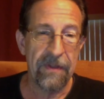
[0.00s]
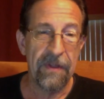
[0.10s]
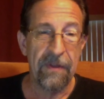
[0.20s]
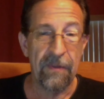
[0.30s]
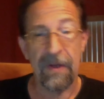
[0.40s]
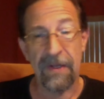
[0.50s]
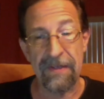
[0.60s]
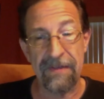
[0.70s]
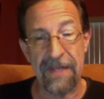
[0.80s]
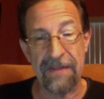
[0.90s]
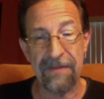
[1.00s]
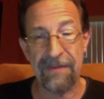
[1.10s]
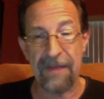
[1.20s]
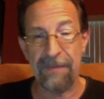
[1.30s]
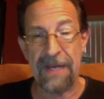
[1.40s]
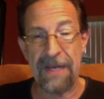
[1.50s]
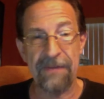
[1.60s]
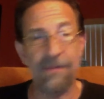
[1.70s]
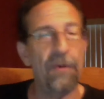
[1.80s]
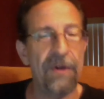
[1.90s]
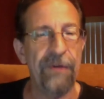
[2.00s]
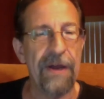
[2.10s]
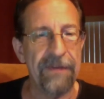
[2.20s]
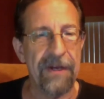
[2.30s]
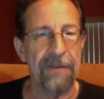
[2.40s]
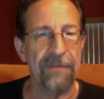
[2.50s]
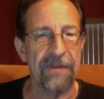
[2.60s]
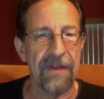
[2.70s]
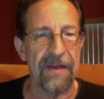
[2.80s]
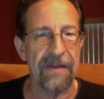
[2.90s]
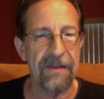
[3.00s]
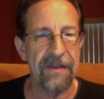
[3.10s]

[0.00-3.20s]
well, is that the same as 25 times a day?